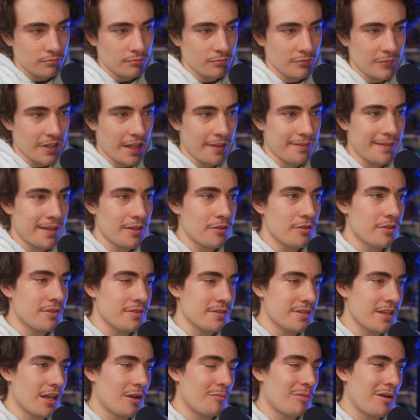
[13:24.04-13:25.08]
yeah, now you can
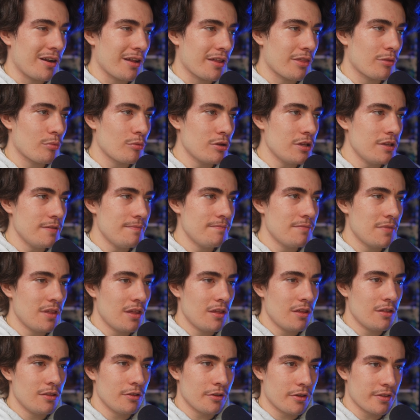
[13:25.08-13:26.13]
scale product 3, you
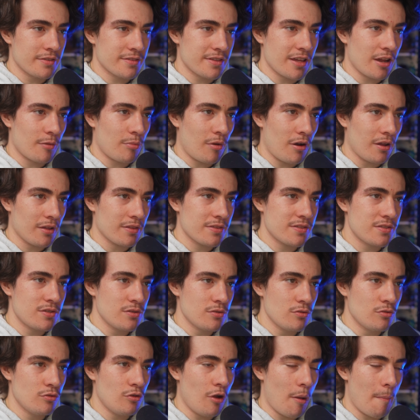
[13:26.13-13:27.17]
can scale product
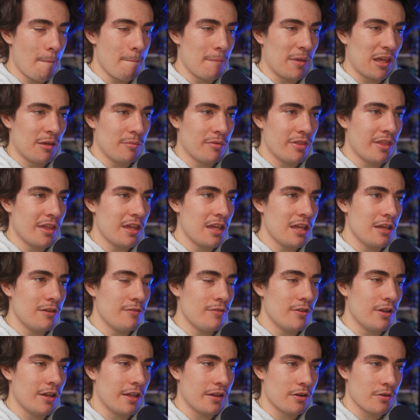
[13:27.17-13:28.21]
2. Maybe they
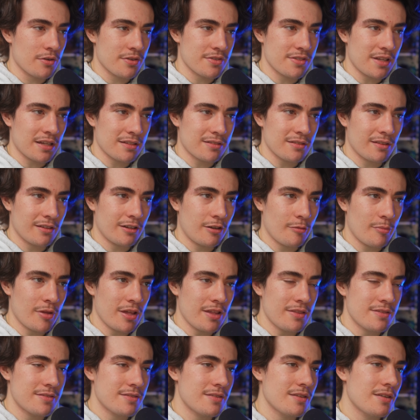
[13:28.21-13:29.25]
even intersect a little
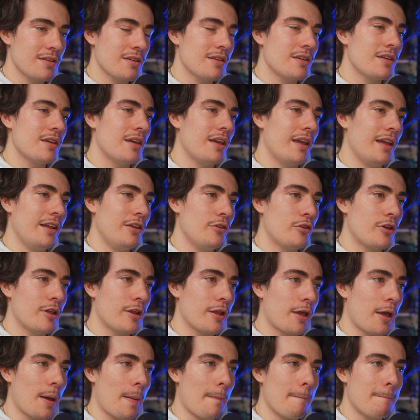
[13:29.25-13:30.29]
bit, and you
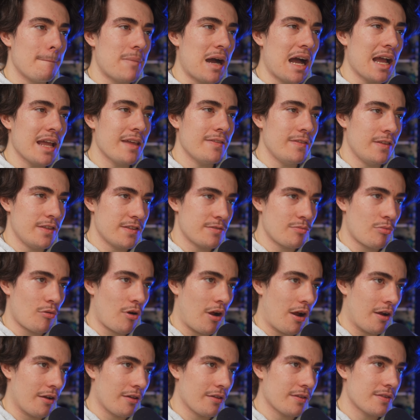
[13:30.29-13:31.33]
can combine these
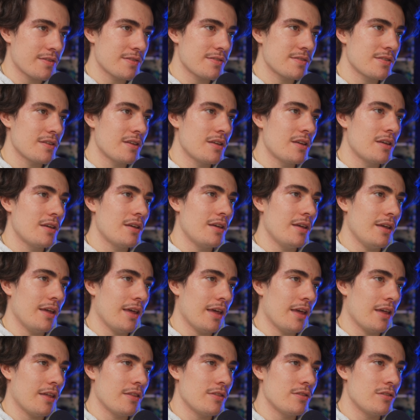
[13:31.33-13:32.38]
products
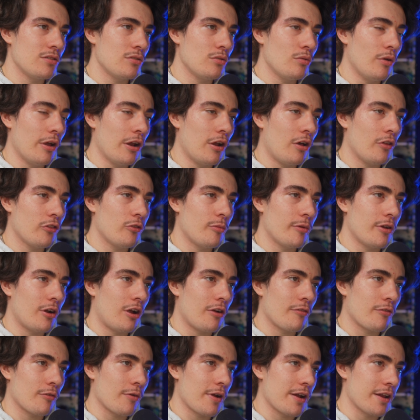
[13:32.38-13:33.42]
and do an ultimate
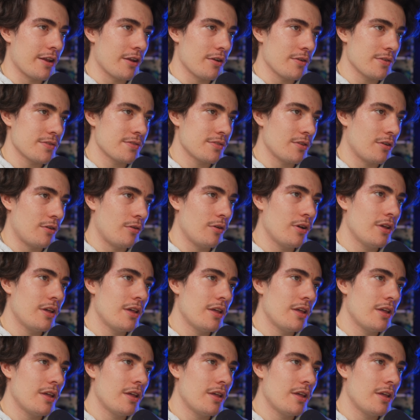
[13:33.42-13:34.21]
offer right here. So